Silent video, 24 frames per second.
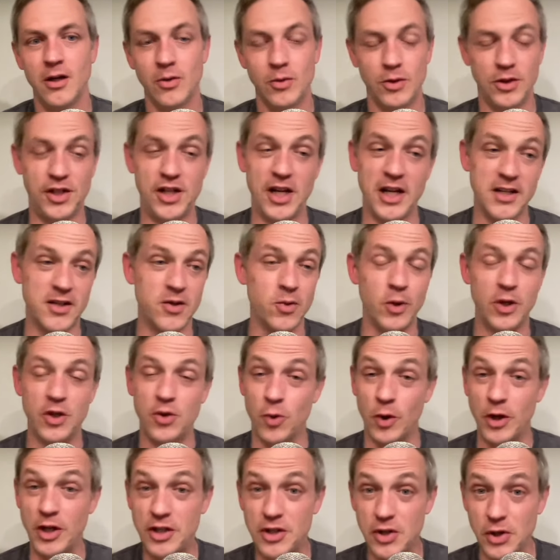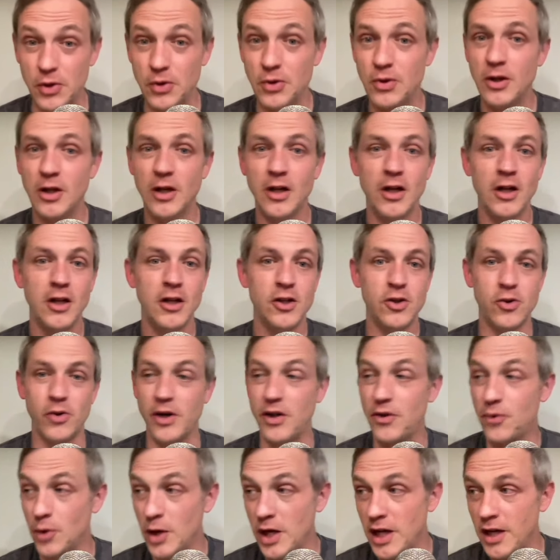with a chance to win twenty-two,
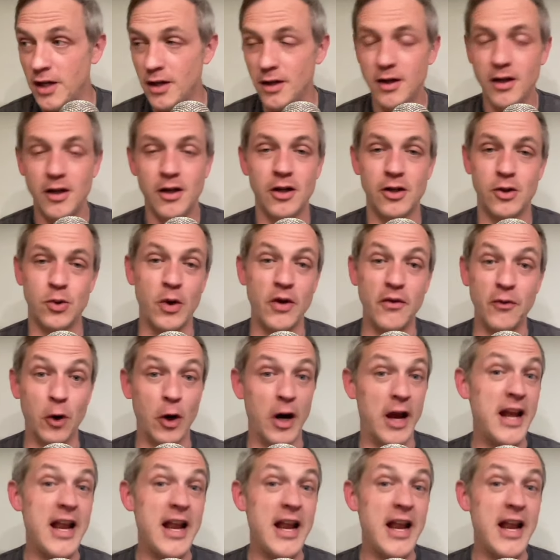twenty-three, or twenty-four.